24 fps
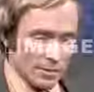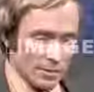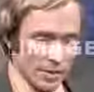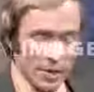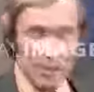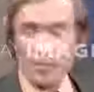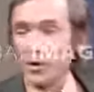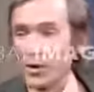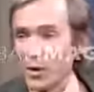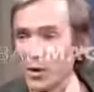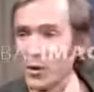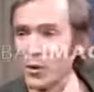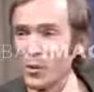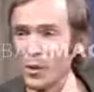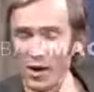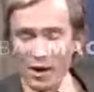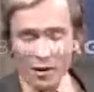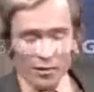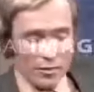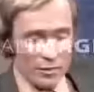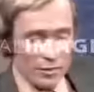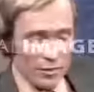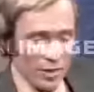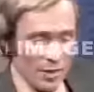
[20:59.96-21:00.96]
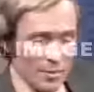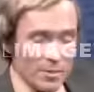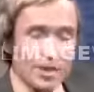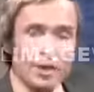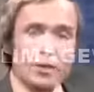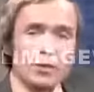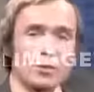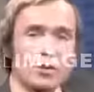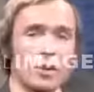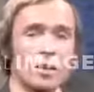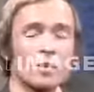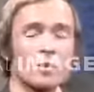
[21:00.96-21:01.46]
same to you, Ralph. Same to
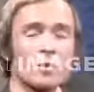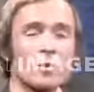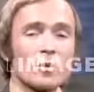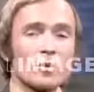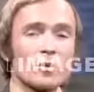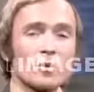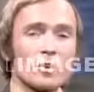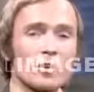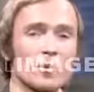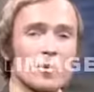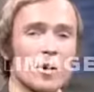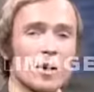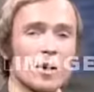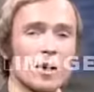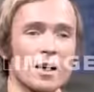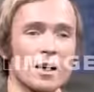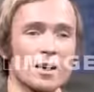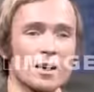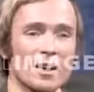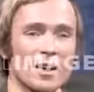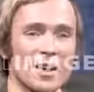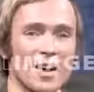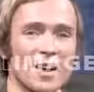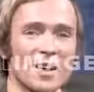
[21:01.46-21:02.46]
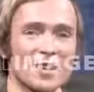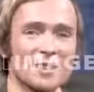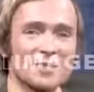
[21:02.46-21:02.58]
you, Sandy. We'll see you tomorrow night. Good